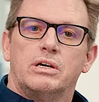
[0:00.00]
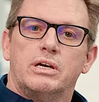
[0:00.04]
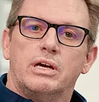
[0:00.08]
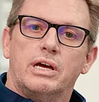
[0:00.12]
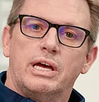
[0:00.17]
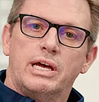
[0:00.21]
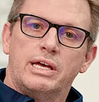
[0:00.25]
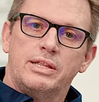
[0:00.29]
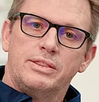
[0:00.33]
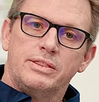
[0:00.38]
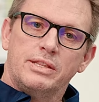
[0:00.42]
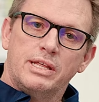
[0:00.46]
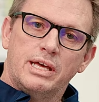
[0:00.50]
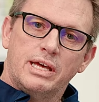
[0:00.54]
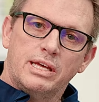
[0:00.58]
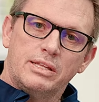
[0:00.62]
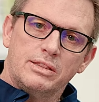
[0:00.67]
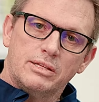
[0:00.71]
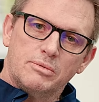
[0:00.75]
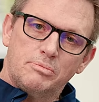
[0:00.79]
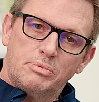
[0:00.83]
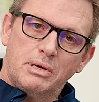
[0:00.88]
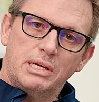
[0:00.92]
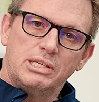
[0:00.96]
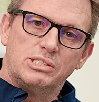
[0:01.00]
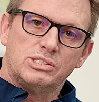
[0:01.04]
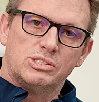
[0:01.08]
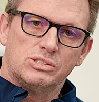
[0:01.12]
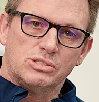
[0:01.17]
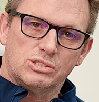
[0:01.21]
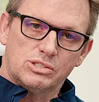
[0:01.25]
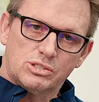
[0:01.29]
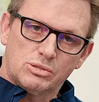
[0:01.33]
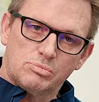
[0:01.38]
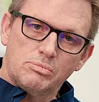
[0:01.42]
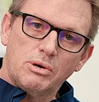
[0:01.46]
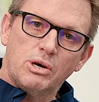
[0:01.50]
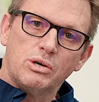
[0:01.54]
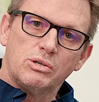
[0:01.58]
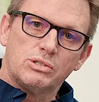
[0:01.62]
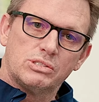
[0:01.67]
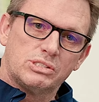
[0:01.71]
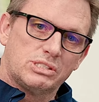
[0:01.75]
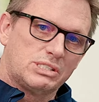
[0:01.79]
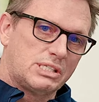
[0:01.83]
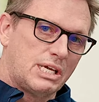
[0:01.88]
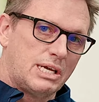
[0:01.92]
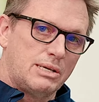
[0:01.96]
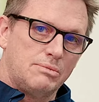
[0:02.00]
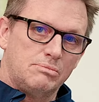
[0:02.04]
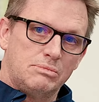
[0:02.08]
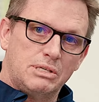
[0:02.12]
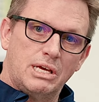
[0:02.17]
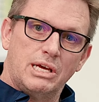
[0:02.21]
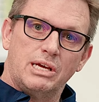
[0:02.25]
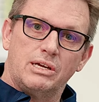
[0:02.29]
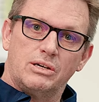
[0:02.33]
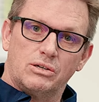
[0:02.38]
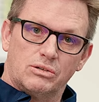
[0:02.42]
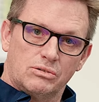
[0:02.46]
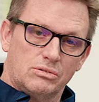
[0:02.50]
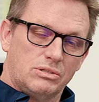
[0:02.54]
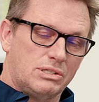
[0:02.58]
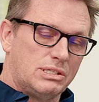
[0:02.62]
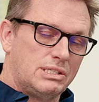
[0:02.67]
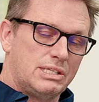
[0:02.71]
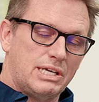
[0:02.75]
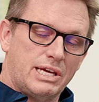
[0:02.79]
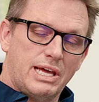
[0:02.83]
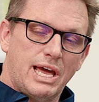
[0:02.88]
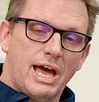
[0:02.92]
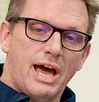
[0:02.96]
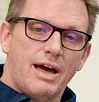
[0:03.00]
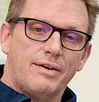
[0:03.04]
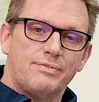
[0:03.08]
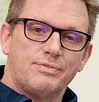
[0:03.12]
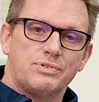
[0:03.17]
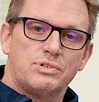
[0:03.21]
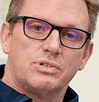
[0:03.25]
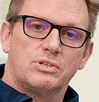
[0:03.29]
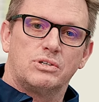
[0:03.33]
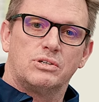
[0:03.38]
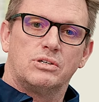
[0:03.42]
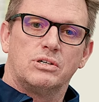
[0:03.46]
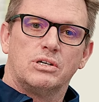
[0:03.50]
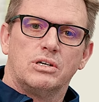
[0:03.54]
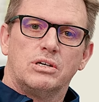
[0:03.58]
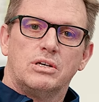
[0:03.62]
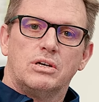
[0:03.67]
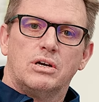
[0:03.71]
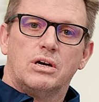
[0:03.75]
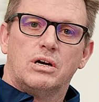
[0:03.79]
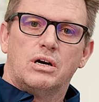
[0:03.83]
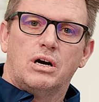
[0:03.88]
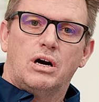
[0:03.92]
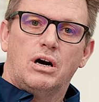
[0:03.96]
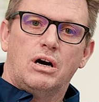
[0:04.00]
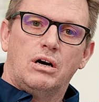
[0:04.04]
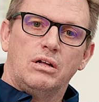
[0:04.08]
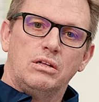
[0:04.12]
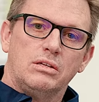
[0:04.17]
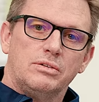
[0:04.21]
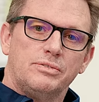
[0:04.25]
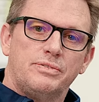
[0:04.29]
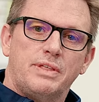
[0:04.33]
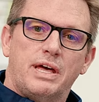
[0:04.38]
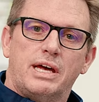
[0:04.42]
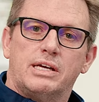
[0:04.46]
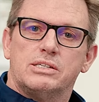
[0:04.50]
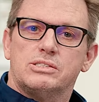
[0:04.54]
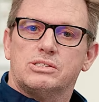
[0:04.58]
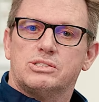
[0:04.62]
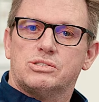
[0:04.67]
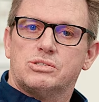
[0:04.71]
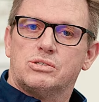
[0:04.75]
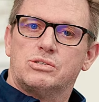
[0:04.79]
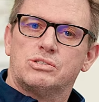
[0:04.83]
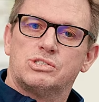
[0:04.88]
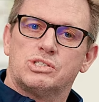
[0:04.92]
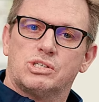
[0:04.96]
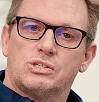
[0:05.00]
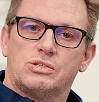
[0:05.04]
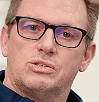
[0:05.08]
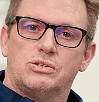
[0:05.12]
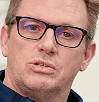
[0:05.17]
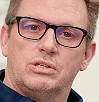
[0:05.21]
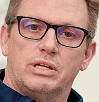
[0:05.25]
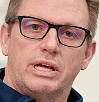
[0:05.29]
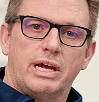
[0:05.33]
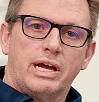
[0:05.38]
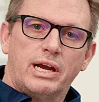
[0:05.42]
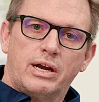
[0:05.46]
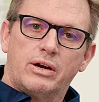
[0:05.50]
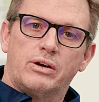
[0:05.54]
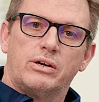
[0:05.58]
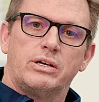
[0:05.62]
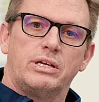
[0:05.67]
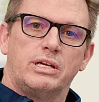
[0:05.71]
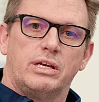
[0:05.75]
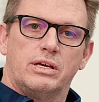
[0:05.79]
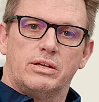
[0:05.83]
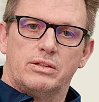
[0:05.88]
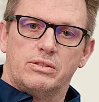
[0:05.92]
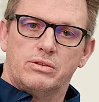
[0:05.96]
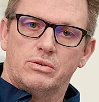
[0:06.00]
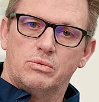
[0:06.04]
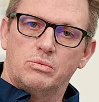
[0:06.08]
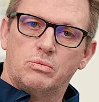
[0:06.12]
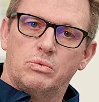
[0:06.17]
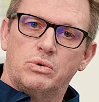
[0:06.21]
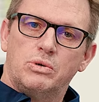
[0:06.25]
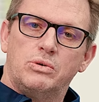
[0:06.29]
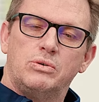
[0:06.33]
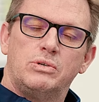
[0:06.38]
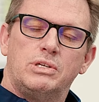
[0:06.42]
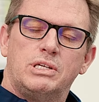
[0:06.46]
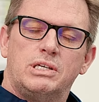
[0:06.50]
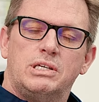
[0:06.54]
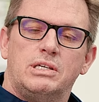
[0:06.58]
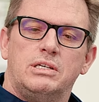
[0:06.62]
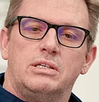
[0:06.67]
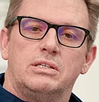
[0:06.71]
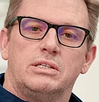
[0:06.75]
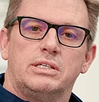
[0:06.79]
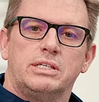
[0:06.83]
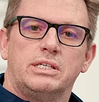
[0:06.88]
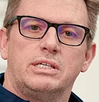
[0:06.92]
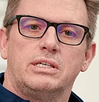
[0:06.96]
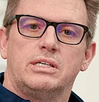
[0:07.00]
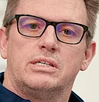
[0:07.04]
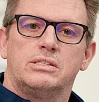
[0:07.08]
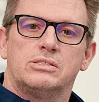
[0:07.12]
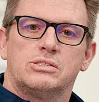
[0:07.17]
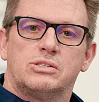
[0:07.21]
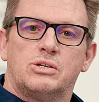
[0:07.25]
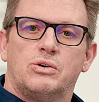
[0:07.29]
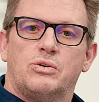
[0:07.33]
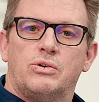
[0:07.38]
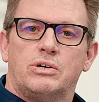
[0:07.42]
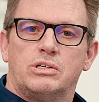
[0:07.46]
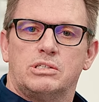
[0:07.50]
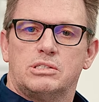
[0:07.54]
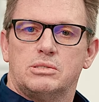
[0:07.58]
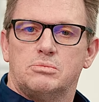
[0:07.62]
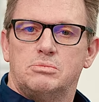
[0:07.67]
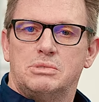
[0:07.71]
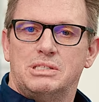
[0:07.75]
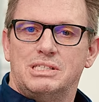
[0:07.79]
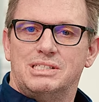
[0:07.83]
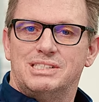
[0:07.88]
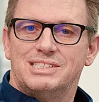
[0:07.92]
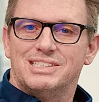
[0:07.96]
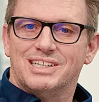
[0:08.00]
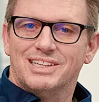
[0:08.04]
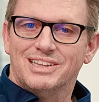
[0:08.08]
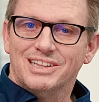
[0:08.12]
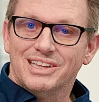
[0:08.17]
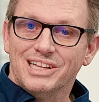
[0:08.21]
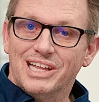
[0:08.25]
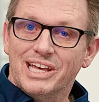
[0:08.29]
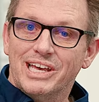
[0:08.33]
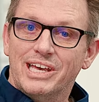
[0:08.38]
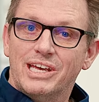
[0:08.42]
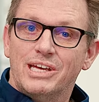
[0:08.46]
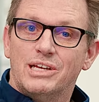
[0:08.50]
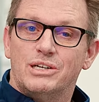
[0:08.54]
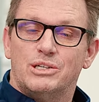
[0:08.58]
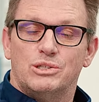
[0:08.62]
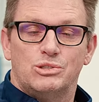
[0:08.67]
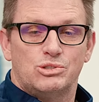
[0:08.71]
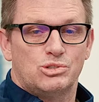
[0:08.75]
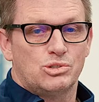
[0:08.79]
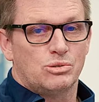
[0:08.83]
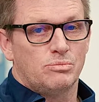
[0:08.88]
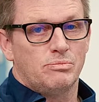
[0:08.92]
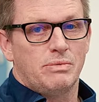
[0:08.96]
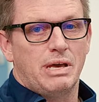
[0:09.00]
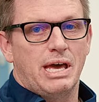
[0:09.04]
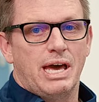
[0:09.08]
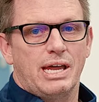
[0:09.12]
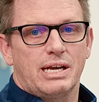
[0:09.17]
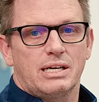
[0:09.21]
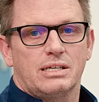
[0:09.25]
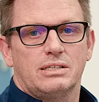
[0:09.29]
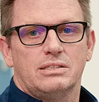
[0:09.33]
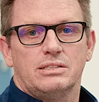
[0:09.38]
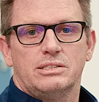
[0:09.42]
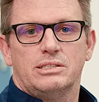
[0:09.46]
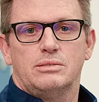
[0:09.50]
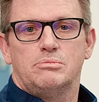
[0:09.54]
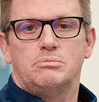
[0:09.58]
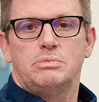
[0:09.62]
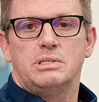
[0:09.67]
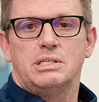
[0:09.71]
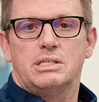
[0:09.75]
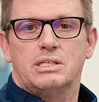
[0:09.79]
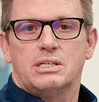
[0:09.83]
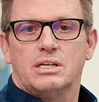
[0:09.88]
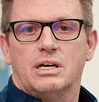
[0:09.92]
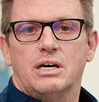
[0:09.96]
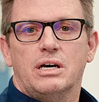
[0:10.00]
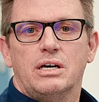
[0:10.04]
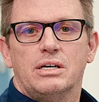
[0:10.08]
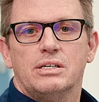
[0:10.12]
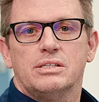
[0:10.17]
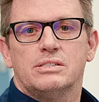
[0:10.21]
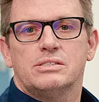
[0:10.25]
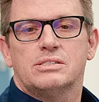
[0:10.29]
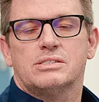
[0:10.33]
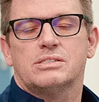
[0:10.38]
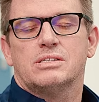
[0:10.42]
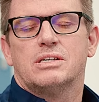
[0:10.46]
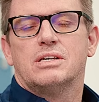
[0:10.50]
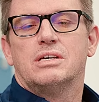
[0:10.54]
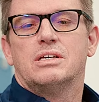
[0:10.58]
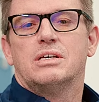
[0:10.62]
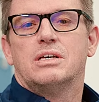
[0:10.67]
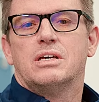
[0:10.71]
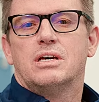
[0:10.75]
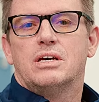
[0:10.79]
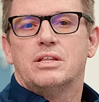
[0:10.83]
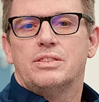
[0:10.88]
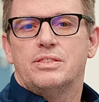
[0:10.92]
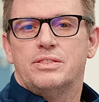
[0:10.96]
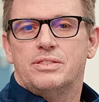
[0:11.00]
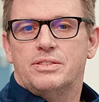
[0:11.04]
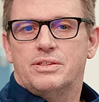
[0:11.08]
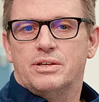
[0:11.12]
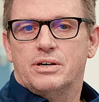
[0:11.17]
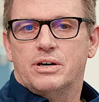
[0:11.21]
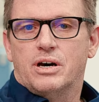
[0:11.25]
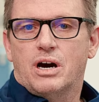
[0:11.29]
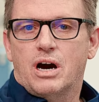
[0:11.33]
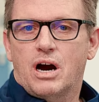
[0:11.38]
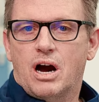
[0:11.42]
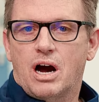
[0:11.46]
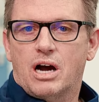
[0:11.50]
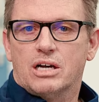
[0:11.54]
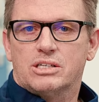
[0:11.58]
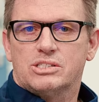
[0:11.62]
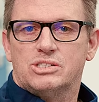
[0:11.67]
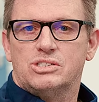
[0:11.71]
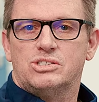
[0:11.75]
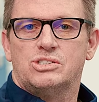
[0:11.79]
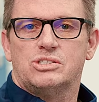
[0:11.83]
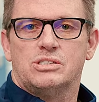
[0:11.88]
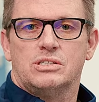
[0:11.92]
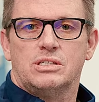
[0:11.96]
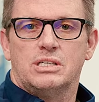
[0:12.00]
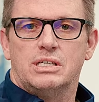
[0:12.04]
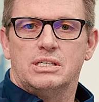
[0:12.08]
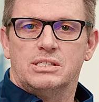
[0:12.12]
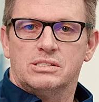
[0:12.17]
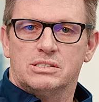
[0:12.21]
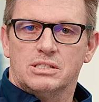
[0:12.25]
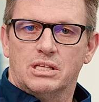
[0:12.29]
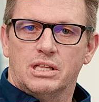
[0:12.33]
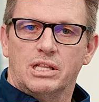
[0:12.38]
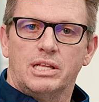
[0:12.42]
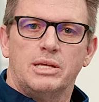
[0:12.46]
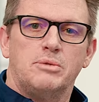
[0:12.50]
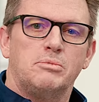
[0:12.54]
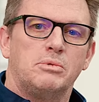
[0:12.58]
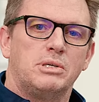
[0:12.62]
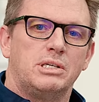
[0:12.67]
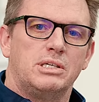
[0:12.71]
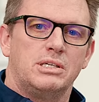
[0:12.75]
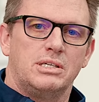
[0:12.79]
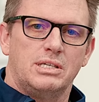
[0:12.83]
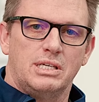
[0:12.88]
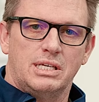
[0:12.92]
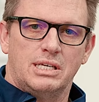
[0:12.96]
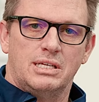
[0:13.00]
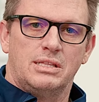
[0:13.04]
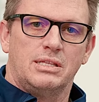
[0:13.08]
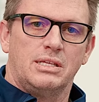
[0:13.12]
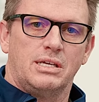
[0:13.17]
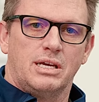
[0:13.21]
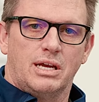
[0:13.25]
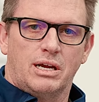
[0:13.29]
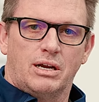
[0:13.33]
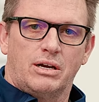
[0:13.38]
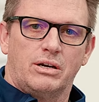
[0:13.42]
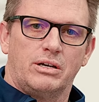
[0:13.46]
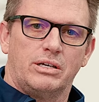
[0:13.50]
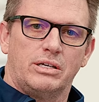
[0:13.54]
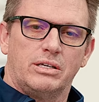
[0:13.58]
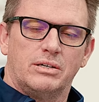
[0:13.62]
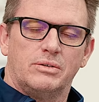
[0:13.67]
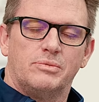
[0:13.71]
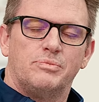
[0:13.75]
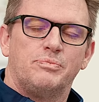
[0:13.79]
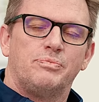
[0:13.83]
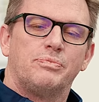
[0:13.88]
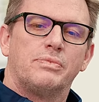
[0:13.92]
and then the patient smokes same day or the day after. All of that surgical area, the wound healing, is going to be delayed dramatically because the oxygen is limited in the area.